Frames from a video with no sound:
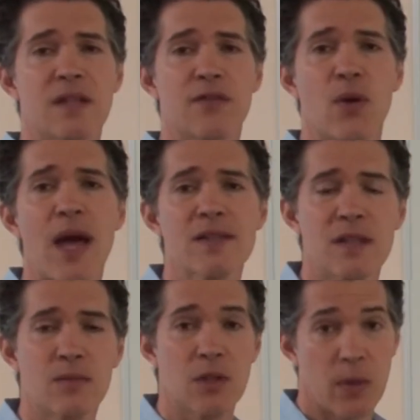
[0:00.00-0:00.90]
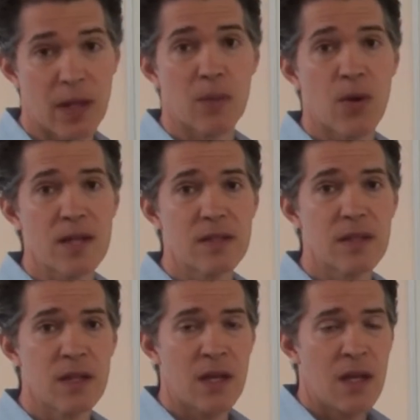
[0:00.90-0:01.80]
And if you ask them, do you wake up rested?